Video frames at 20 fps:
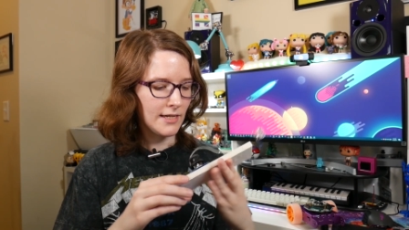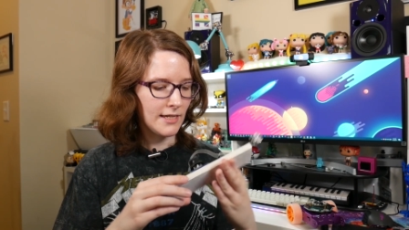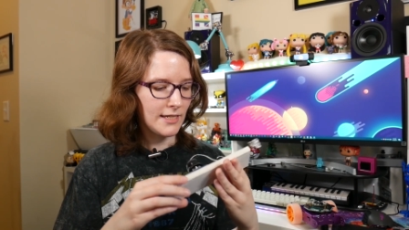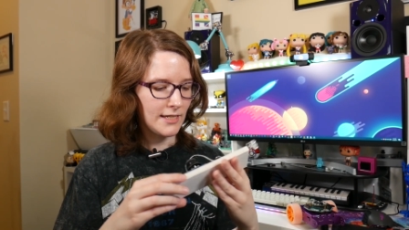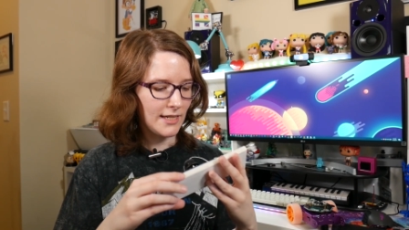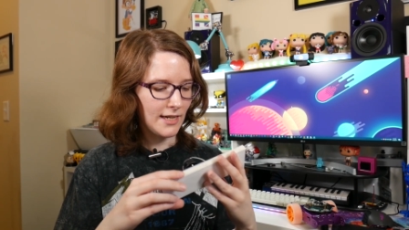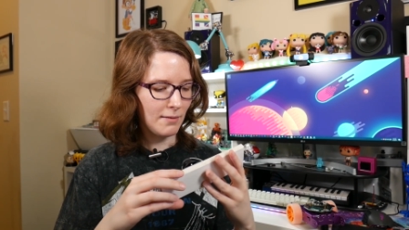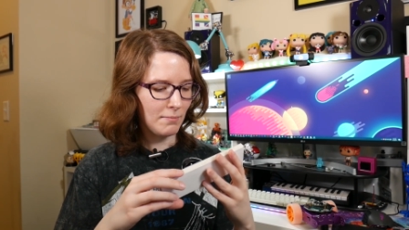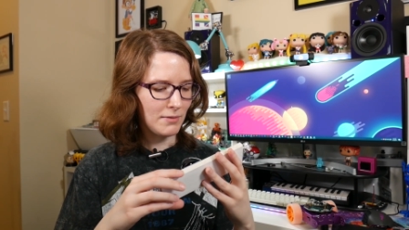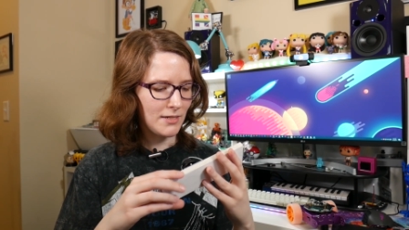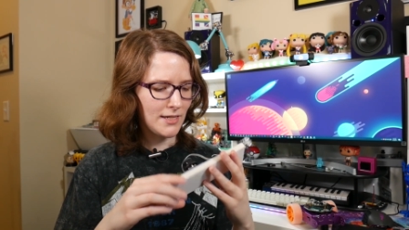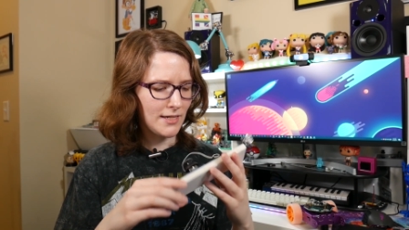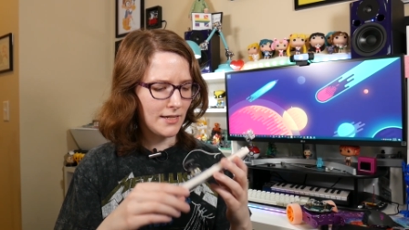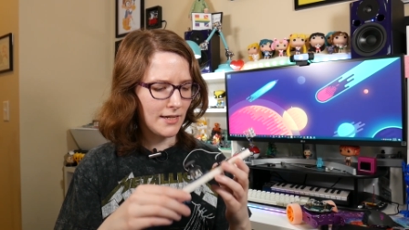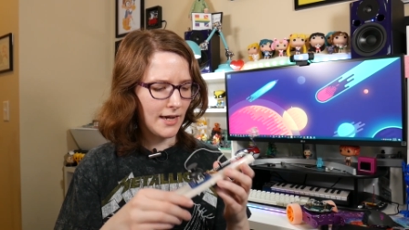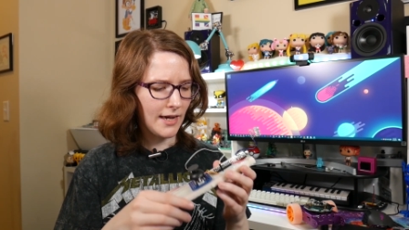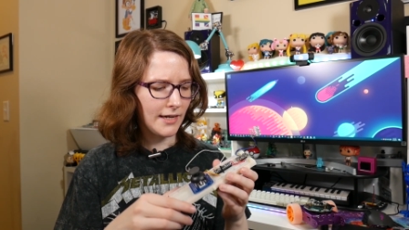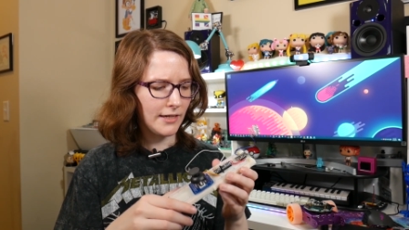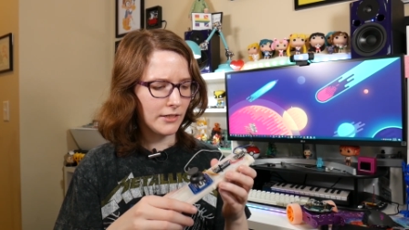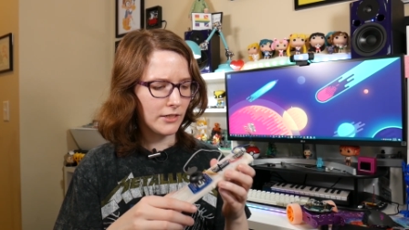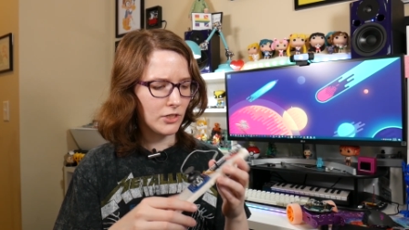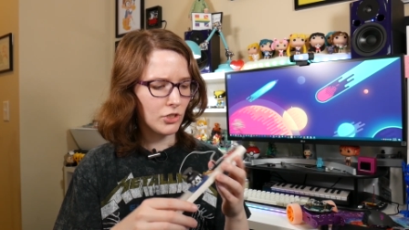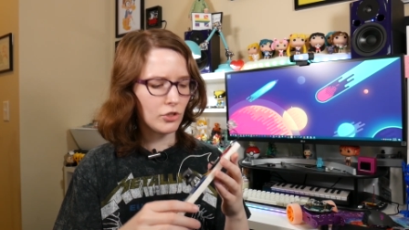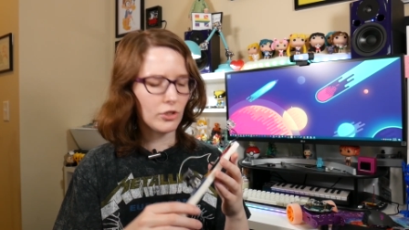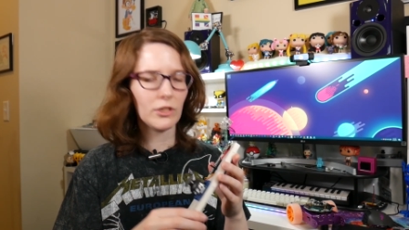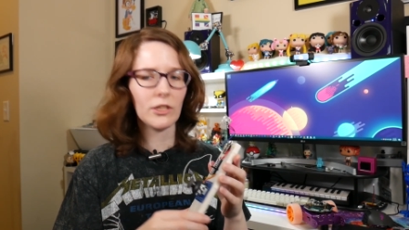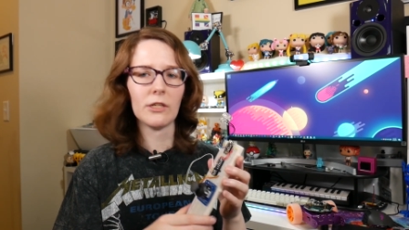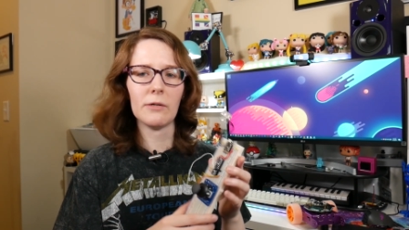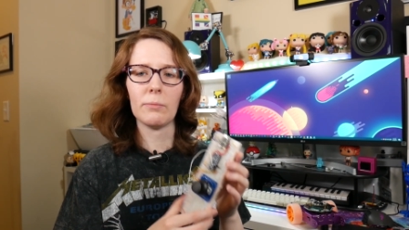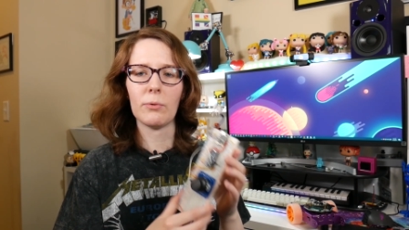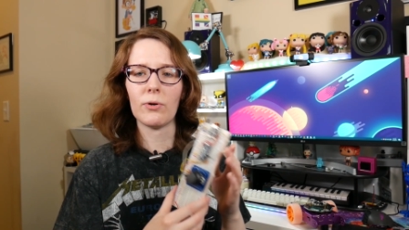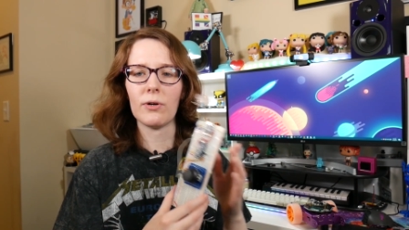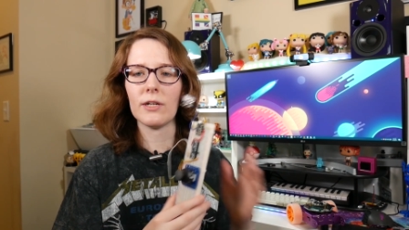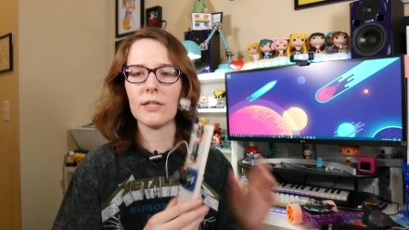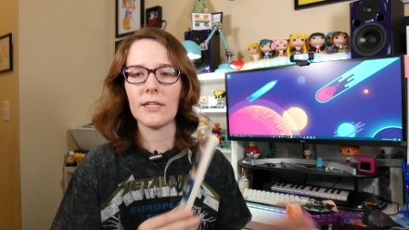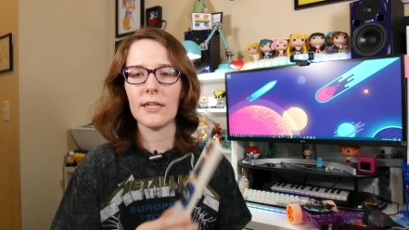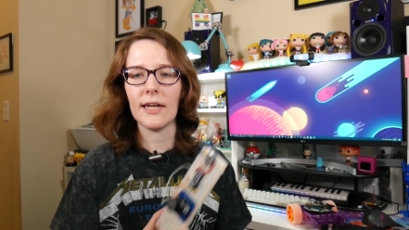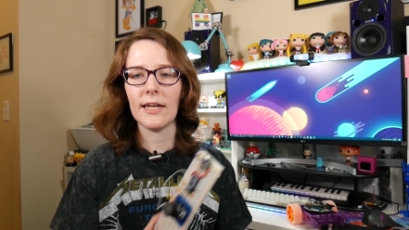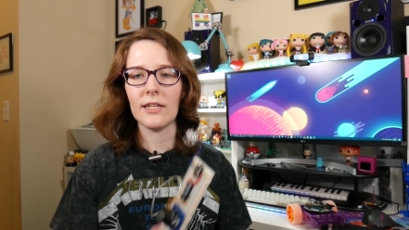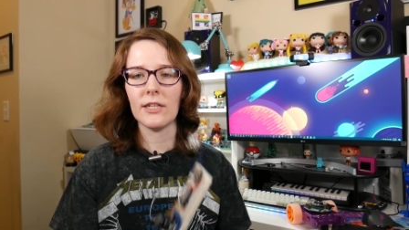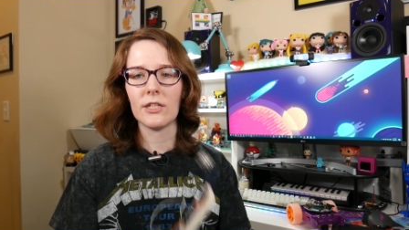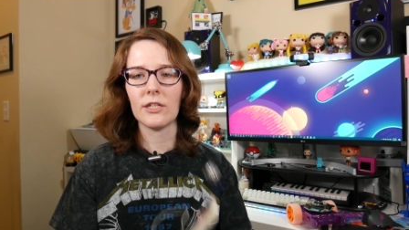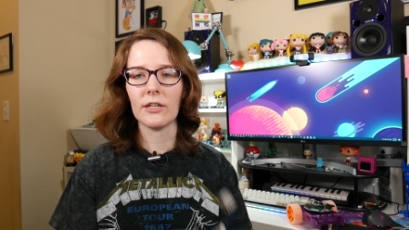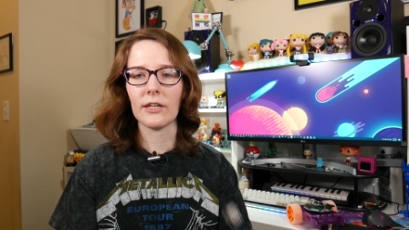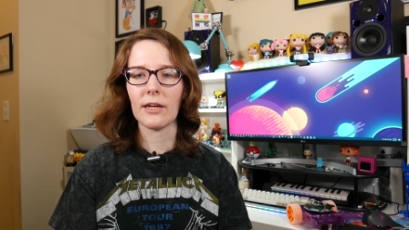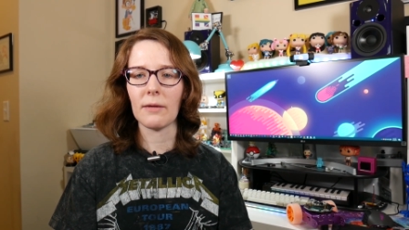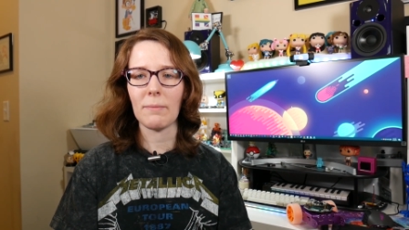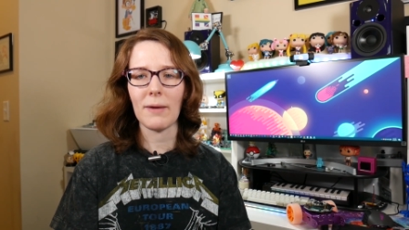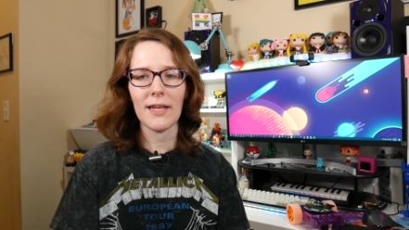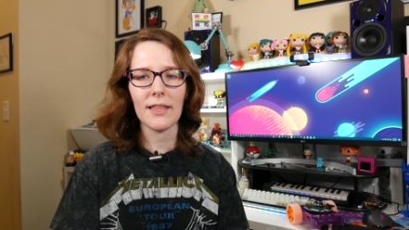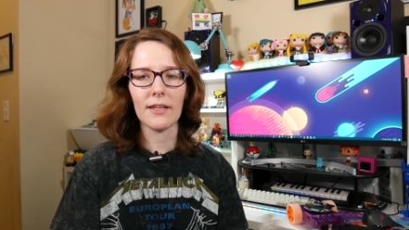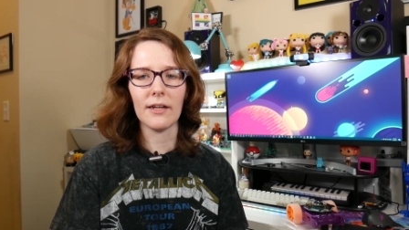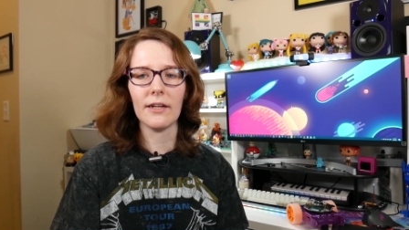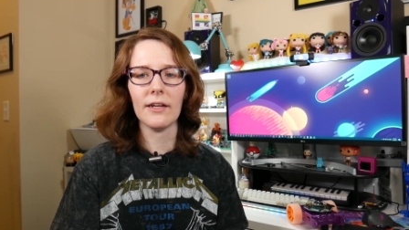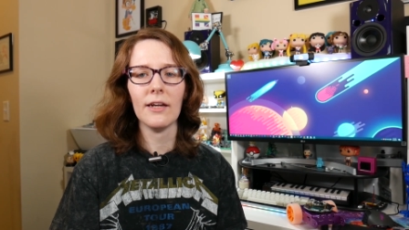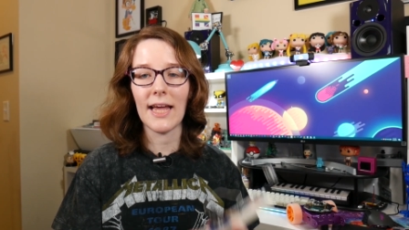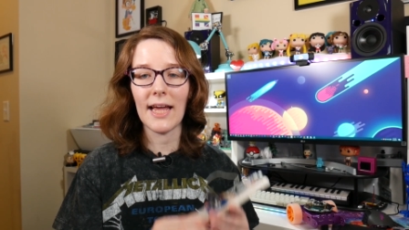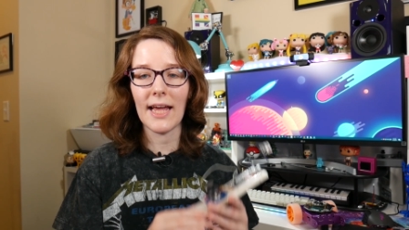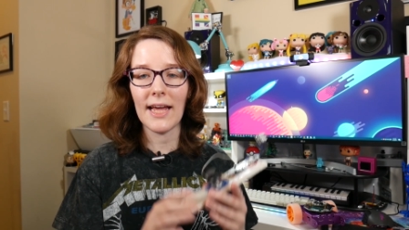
SAMD9 controller boards and Circuit Python.